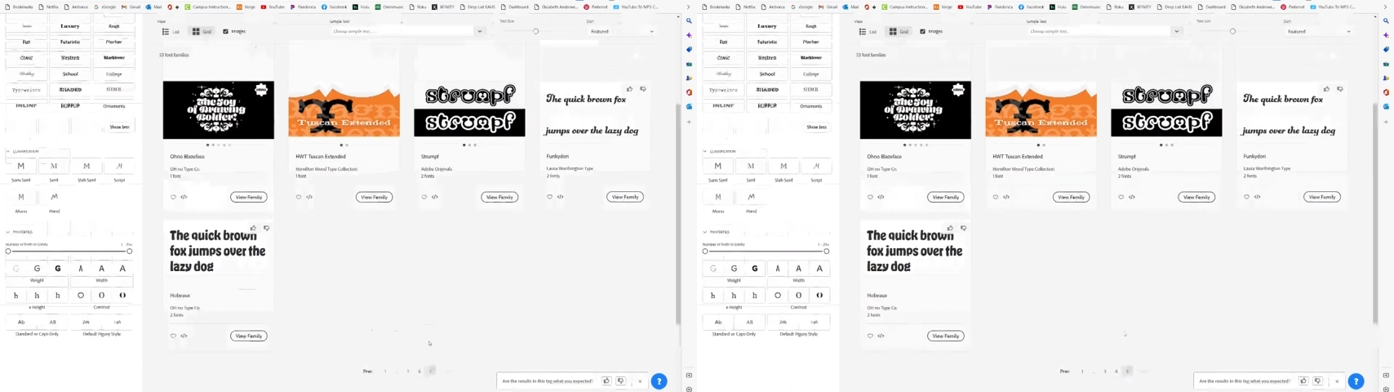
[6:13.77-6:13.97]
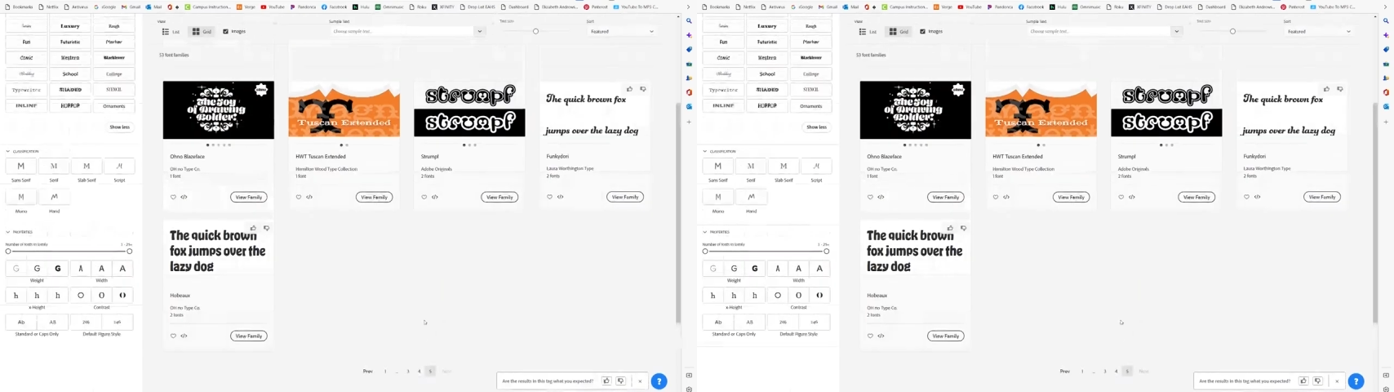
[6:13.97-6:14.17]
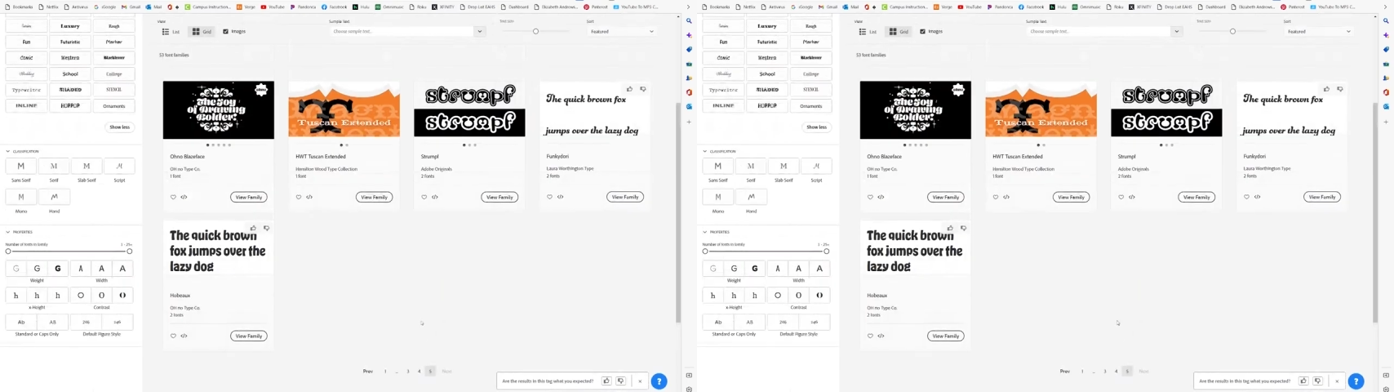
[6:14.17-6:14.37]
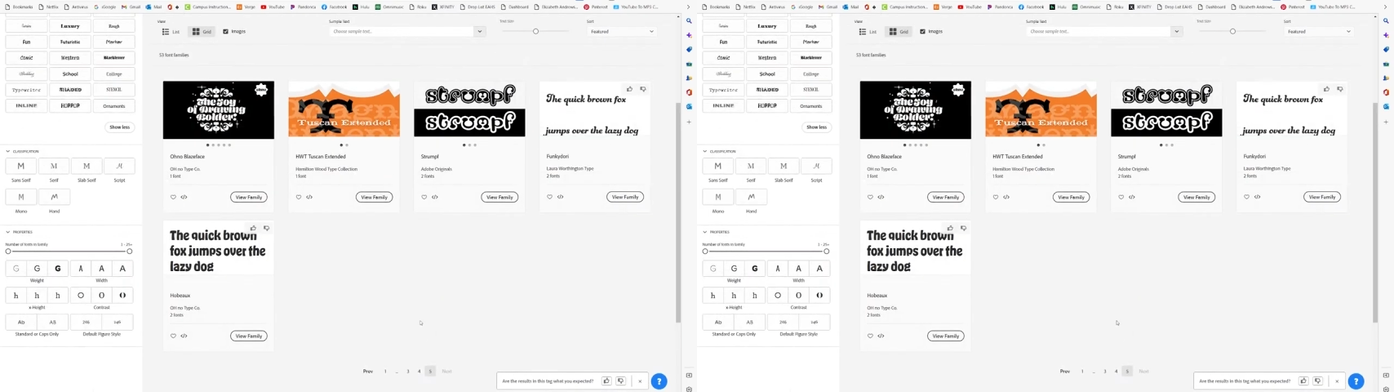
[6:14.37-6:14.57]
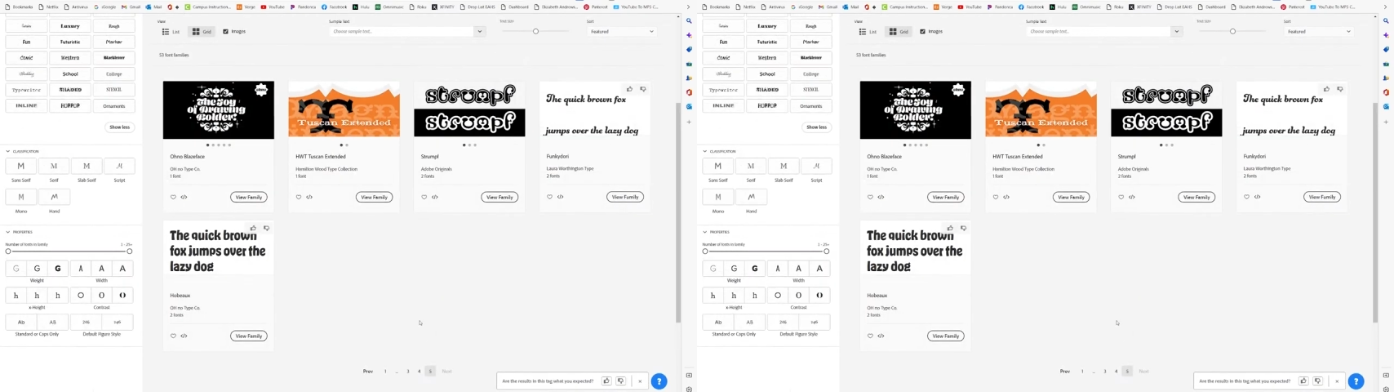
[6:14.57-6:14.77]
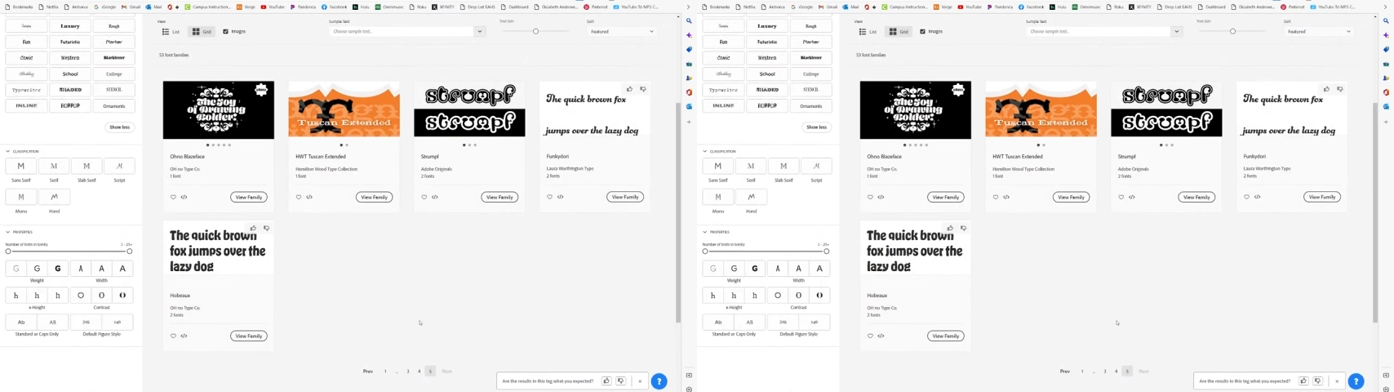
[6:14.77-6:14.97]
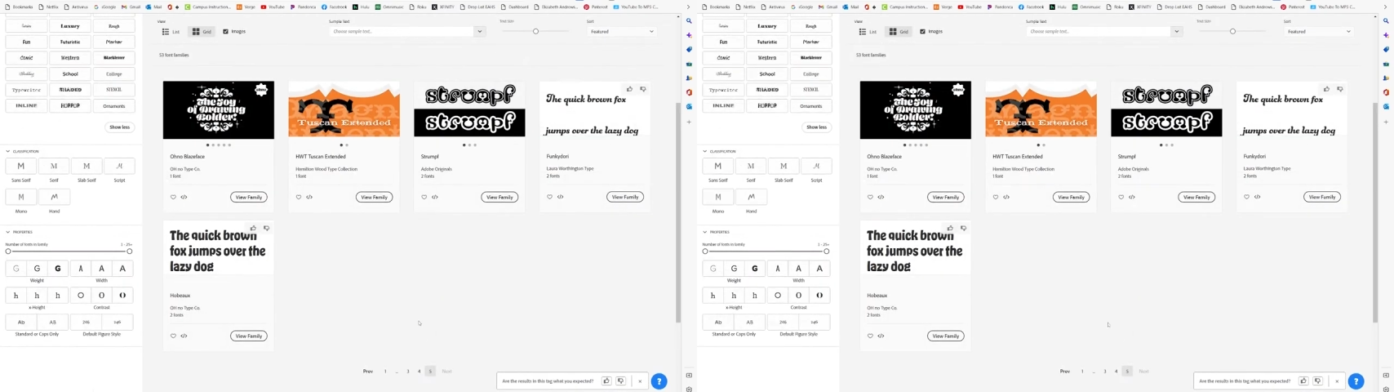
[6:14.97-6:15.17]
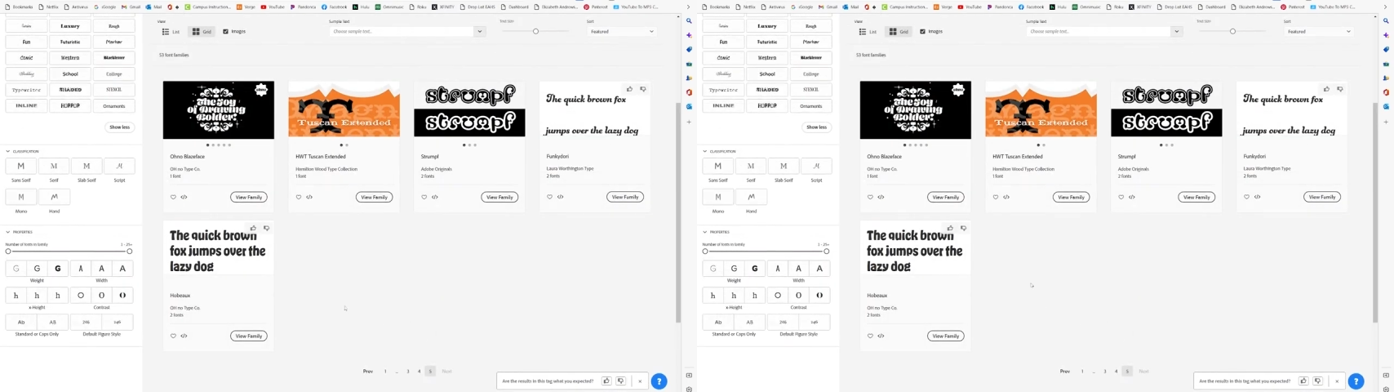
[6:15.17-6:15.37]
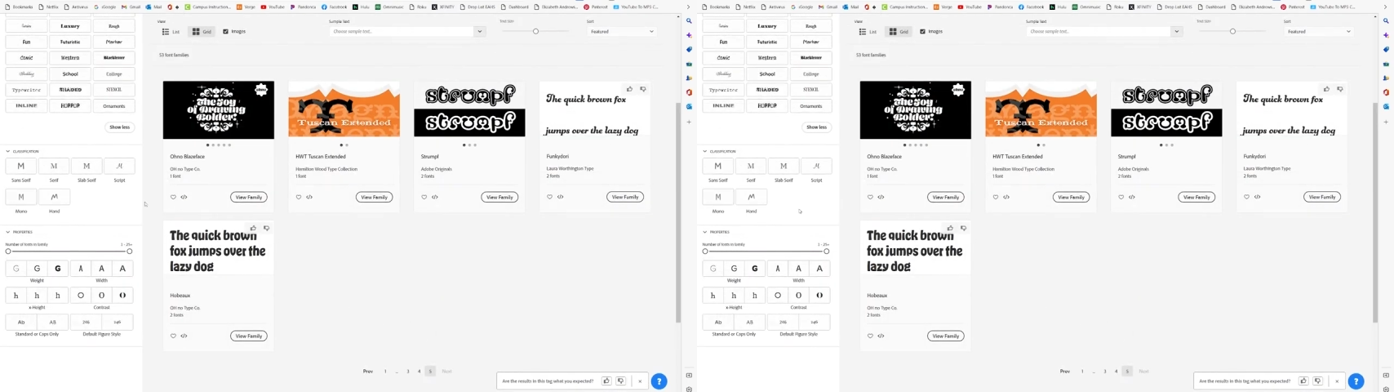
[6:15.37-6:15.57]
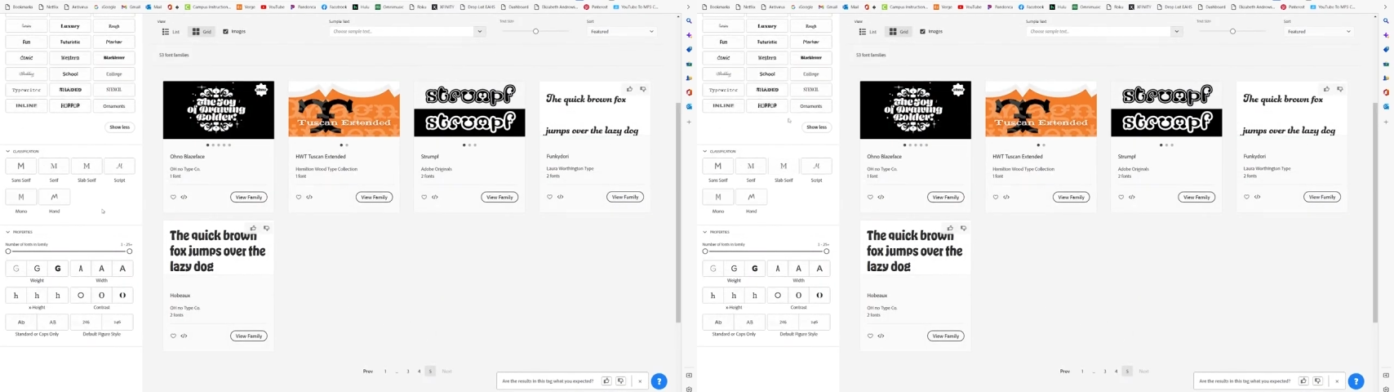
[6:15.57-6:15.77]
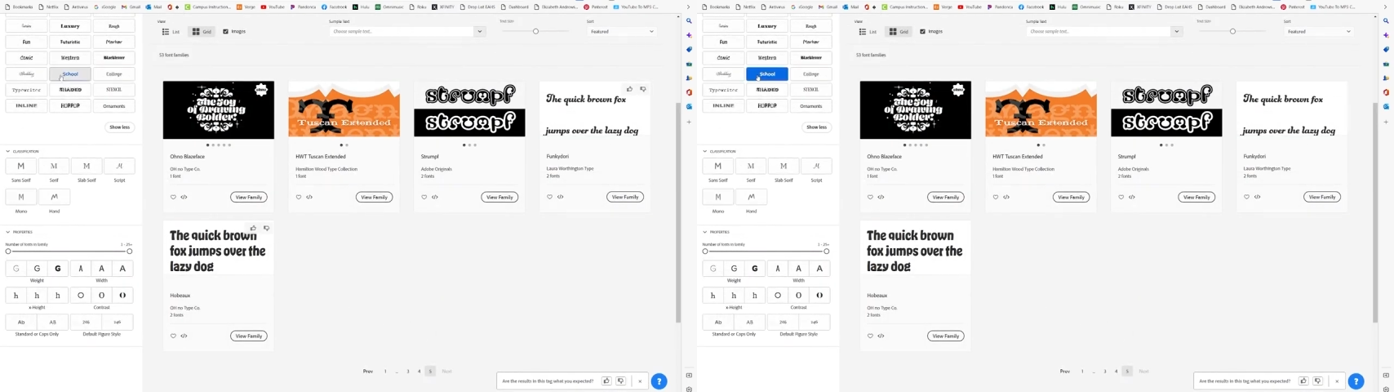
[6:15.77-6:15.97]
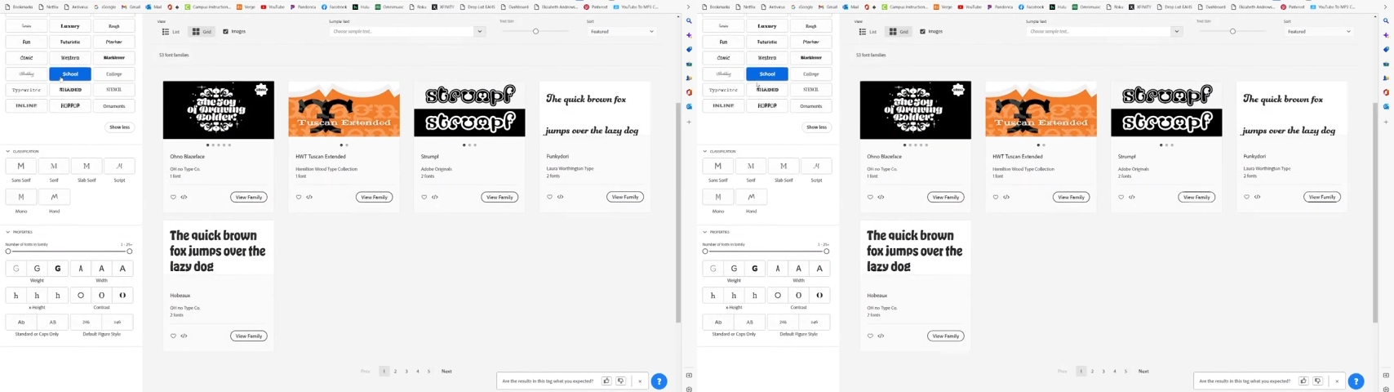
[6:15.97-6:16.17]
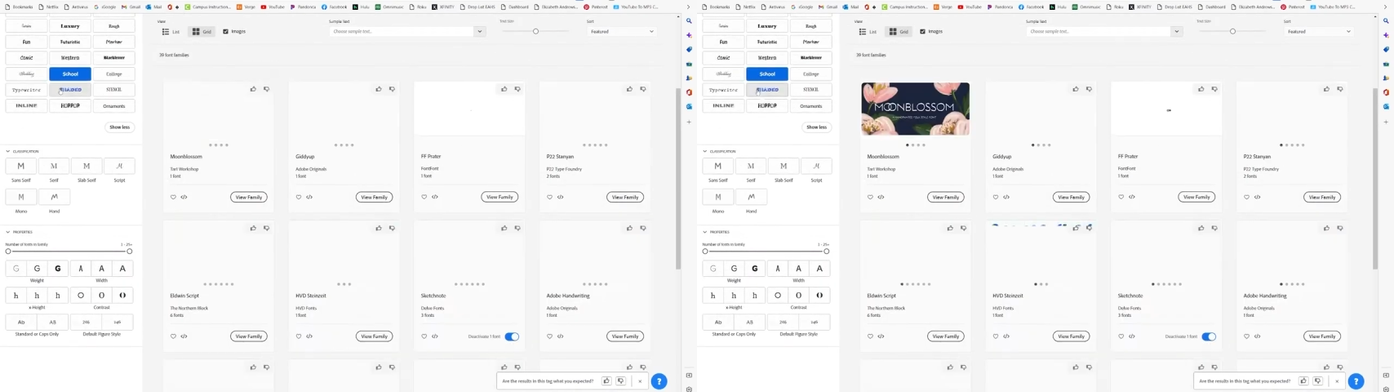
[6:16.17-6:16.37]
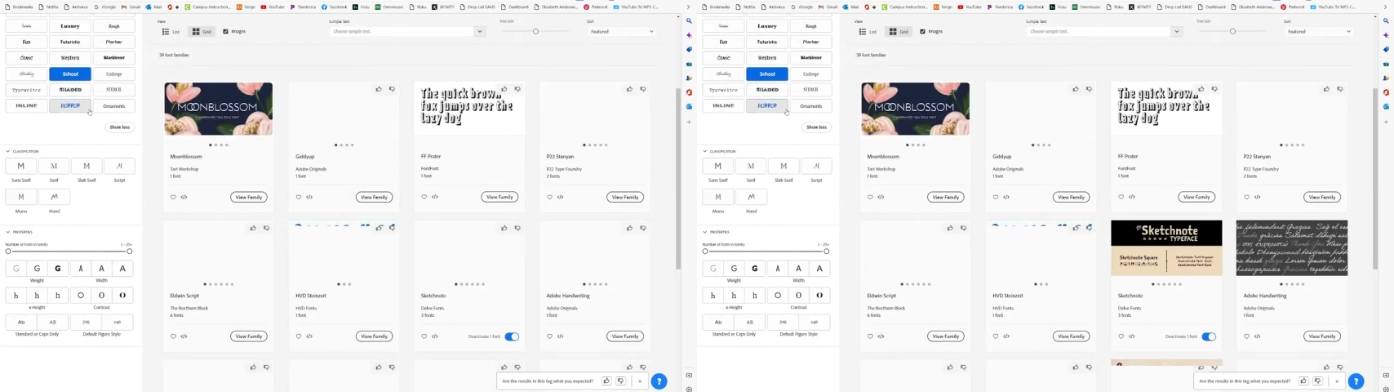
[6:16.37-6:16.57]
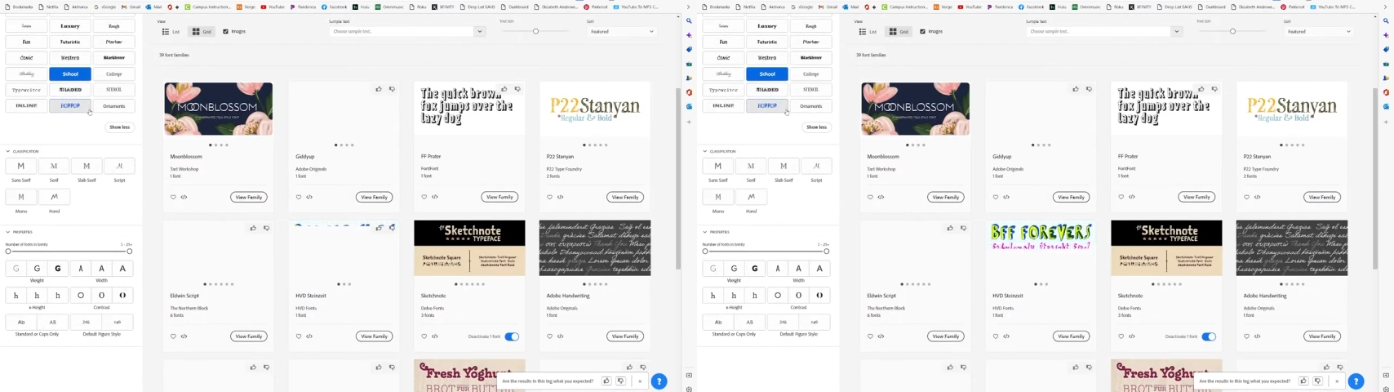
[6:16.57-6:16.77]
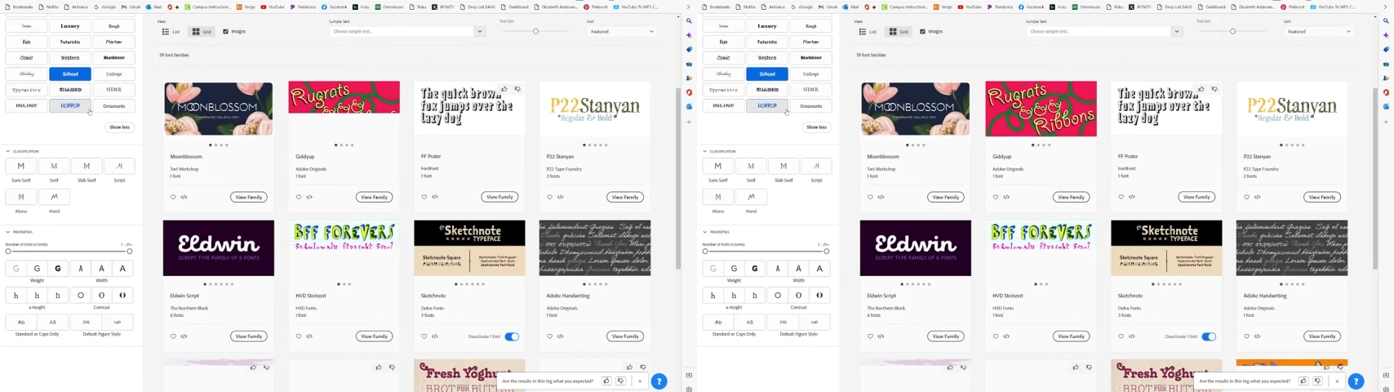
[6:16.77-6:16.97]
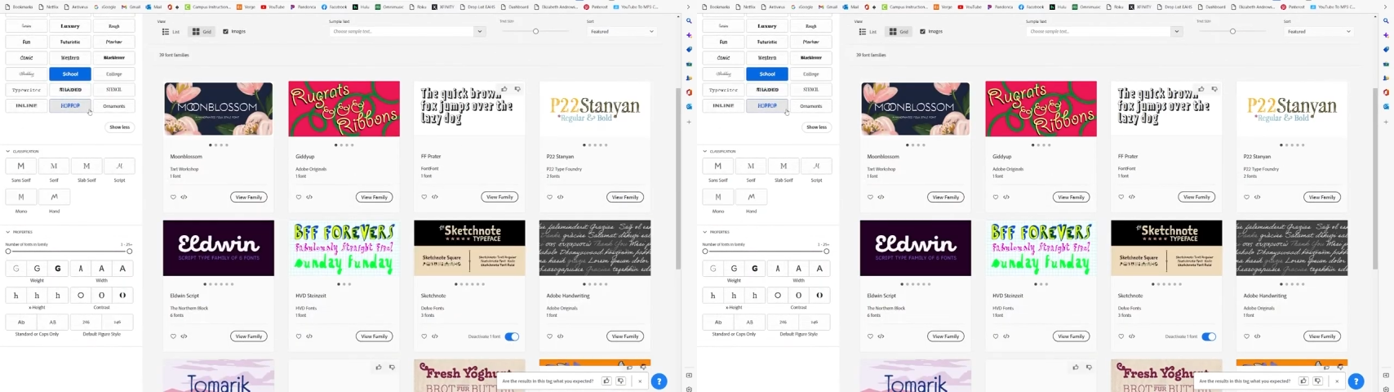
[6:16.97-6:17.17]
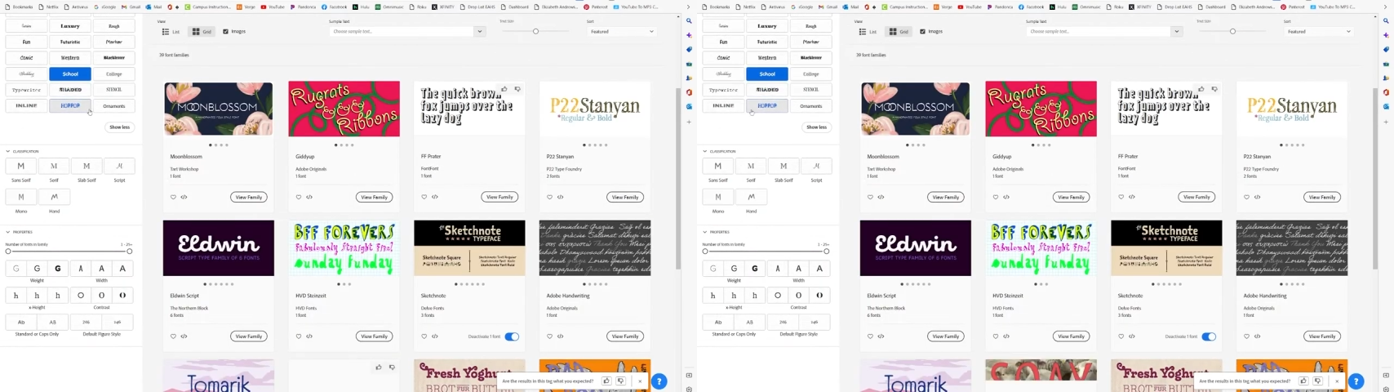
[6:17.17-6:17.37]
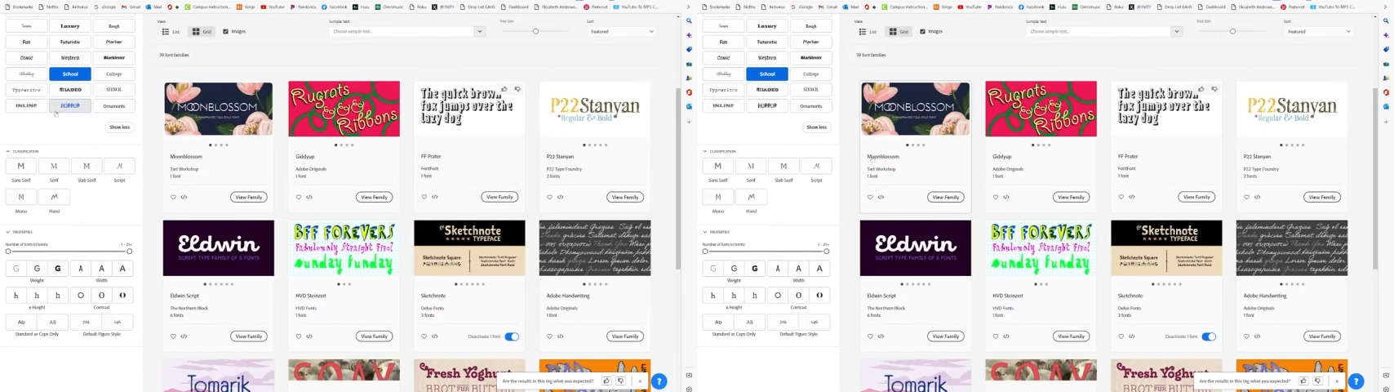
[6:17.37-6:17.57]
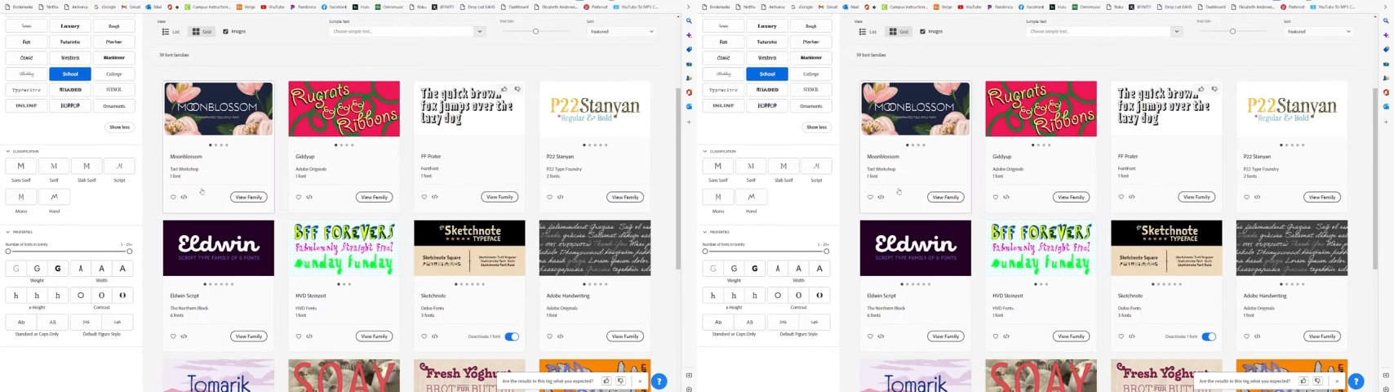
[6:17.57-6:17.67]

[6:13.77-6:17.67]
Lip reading: Nobody's mouth can be seen.